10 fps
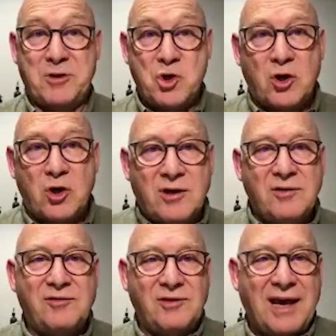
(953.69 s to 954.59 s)

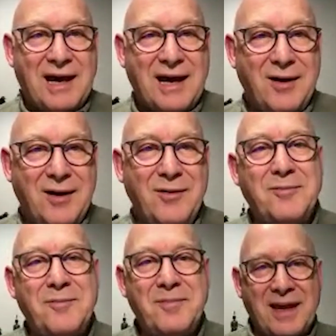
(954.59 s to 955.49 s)
doctors
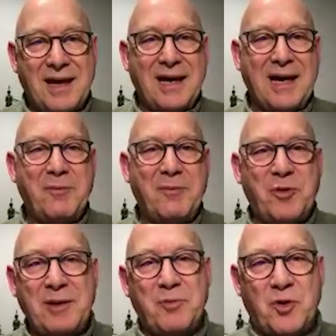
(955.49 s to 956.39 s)
are a
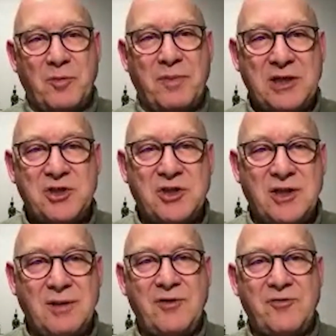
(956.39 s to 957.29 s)
pretty important bunch in
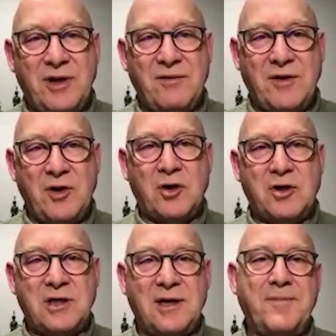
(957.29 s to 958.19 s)
the military. If the
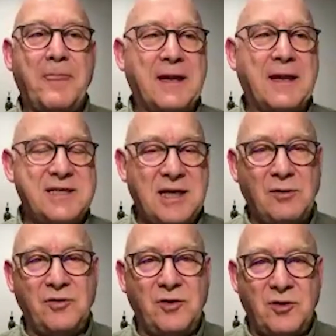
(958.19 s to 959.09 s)
doctor
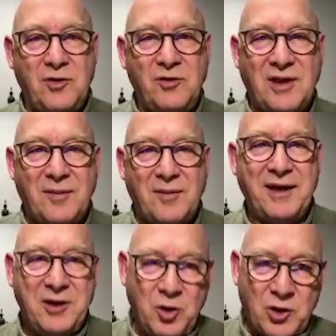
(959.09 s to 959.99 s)
tells you to do
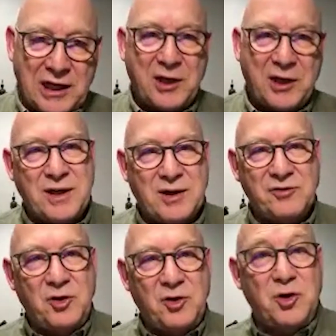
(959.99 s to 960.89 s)
something, you click your
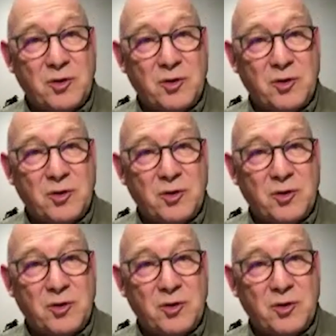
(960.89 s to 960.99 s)
heels and you